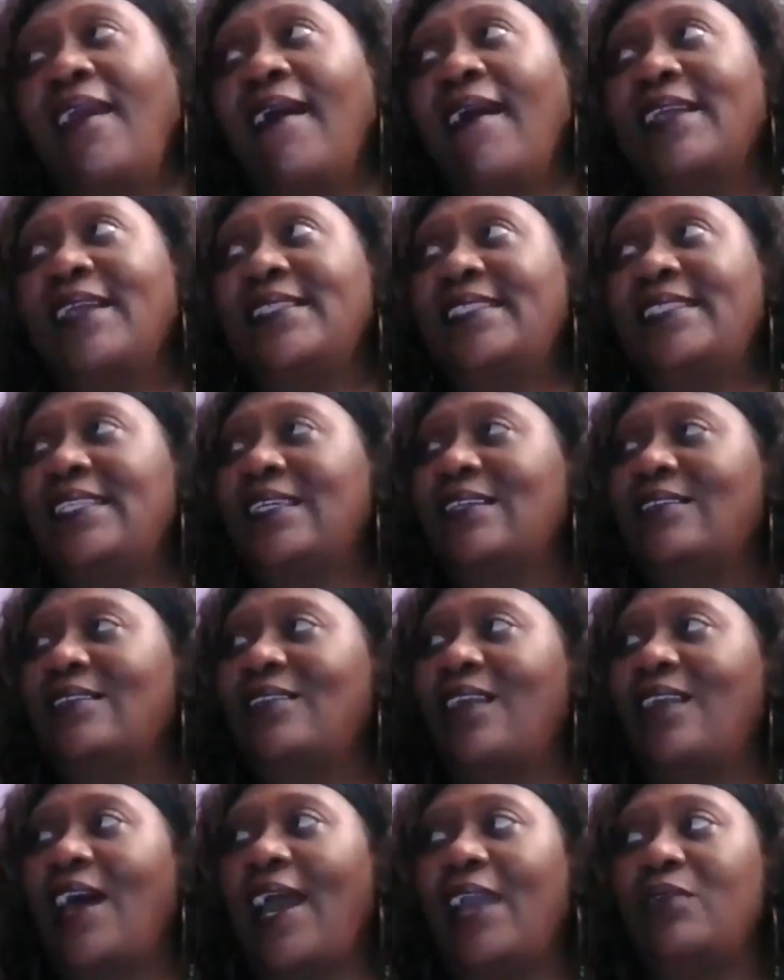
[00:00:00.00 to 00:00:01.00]

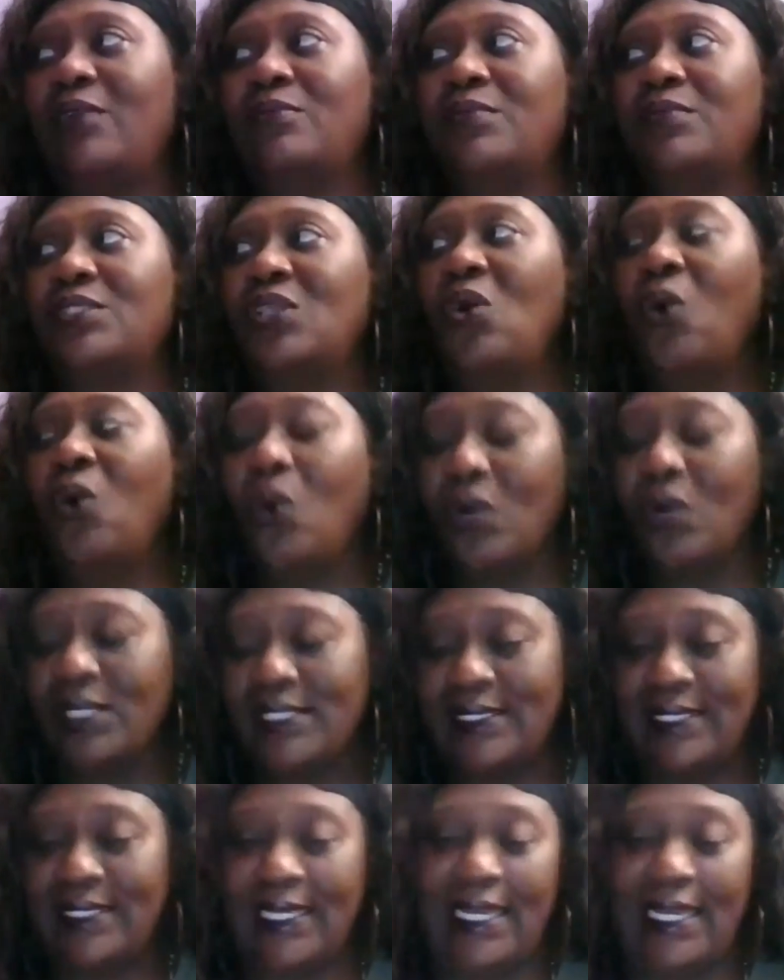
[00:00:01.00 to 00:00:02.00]
until I was
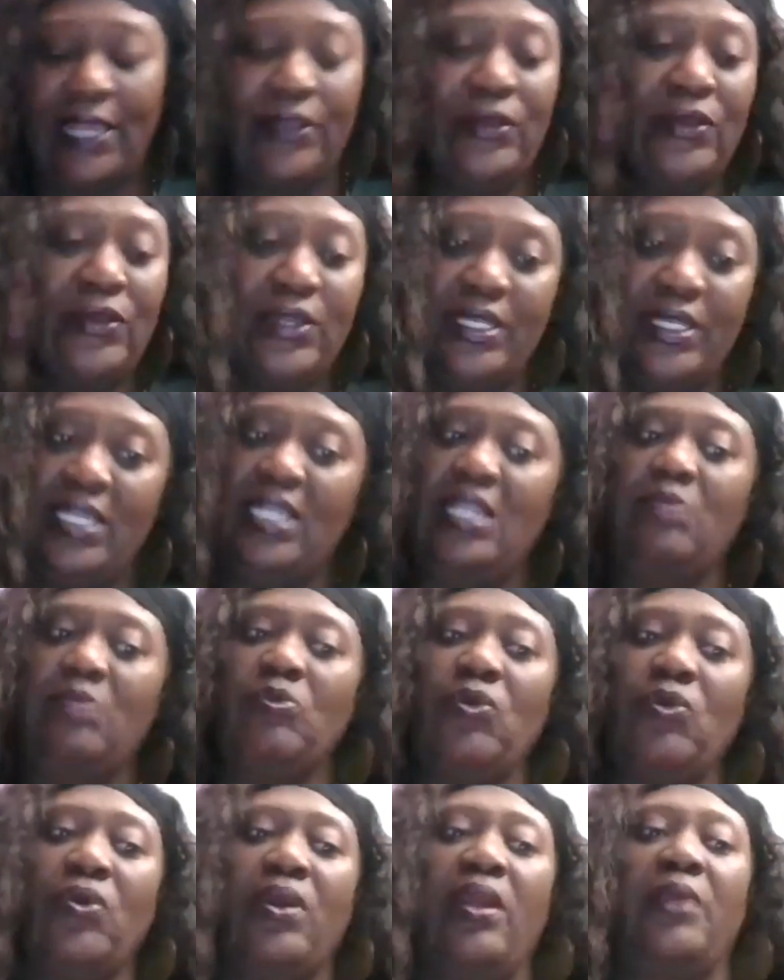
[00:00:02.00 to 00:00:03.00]
hoarse and I couldn't
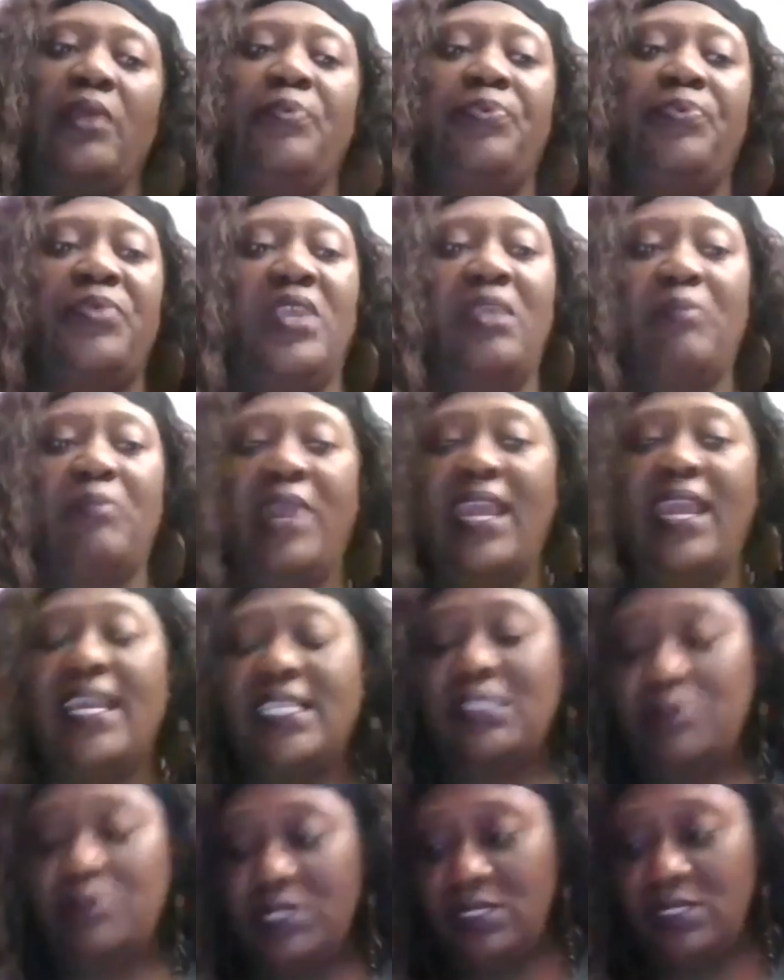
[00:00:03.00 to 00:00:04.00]
anymore. And my
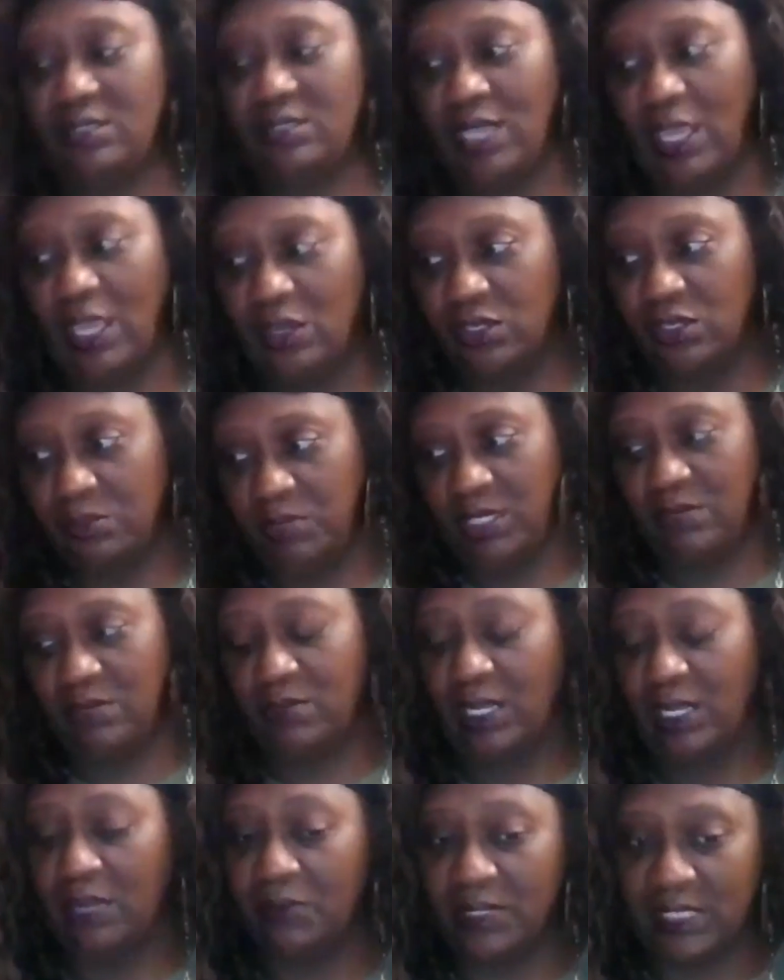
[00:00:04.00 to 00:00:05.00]
husband held me
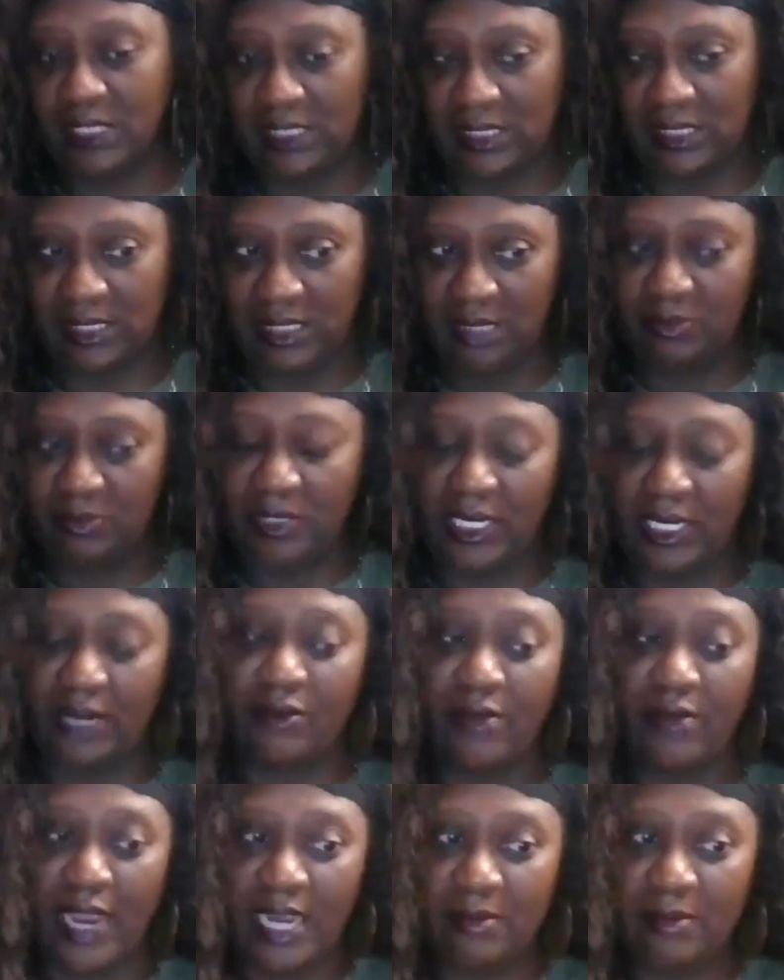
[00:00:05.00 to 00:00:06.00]
while I went to sleep, and I
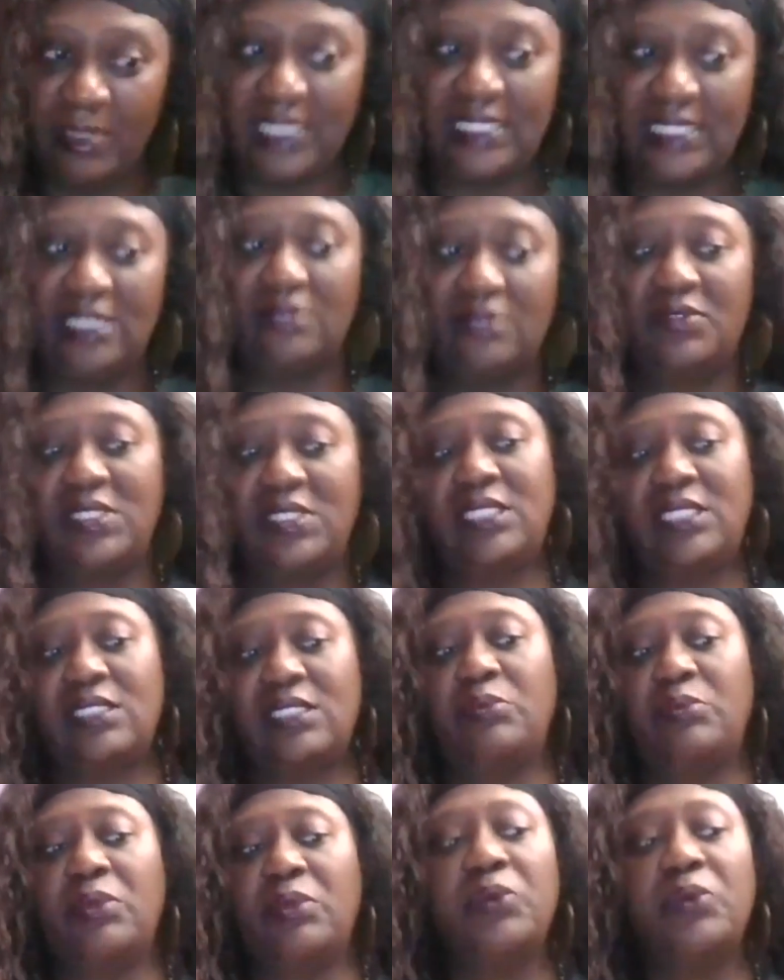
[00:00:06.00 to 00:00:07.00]
cried myself to
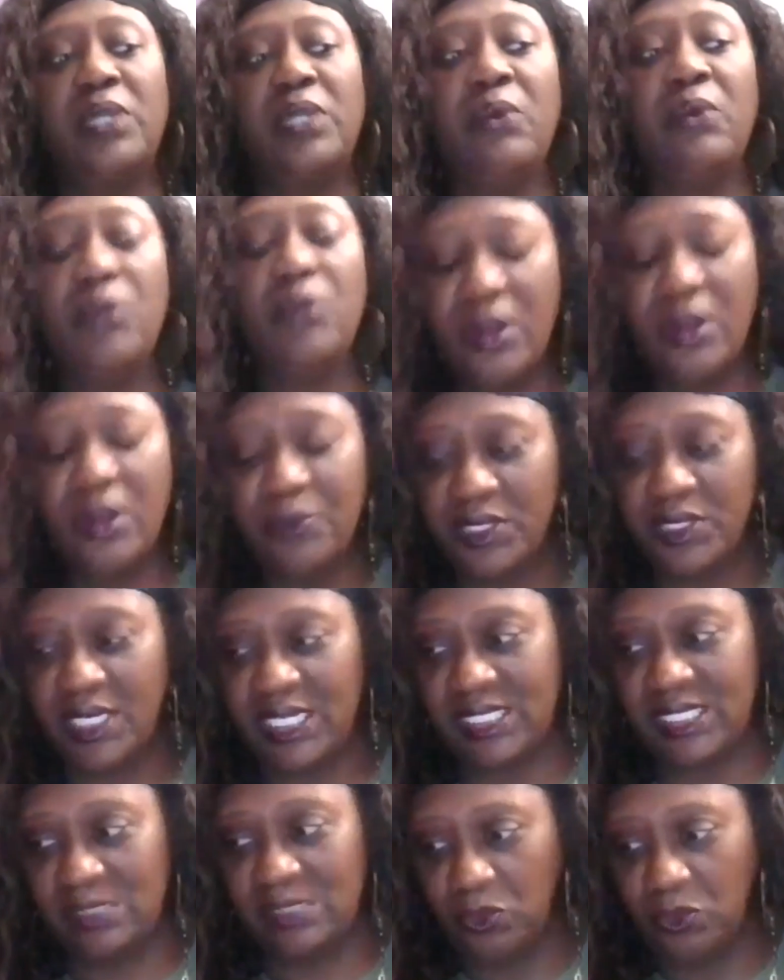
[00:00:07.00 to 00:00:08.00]
sleep. And when I woke up the
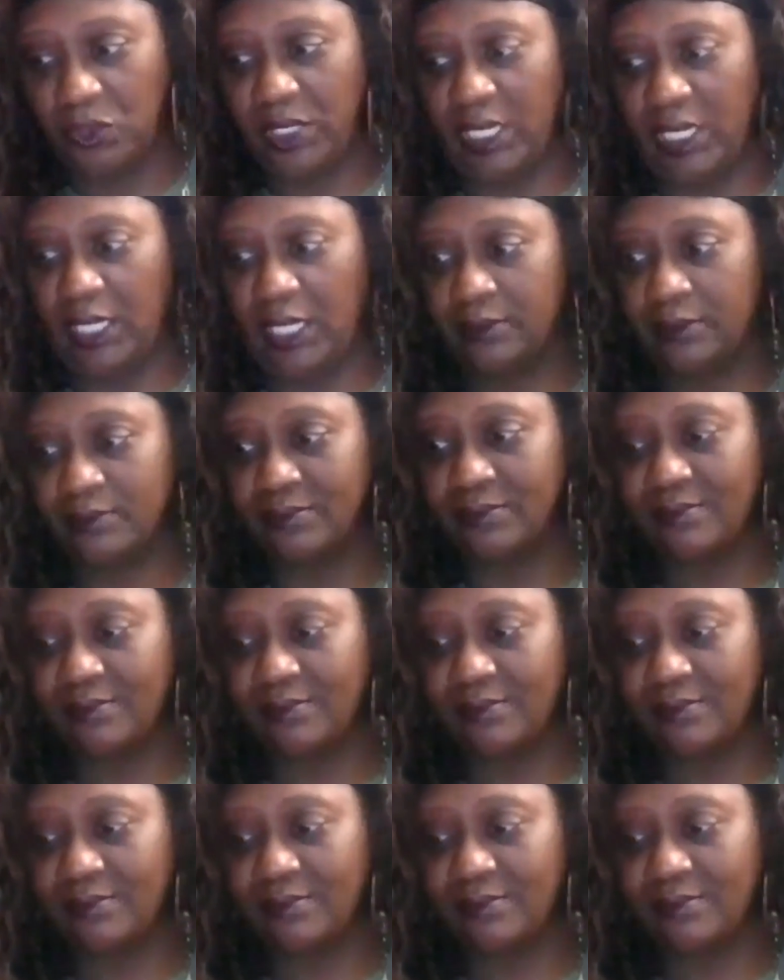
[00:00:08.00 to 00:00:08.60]
next morning,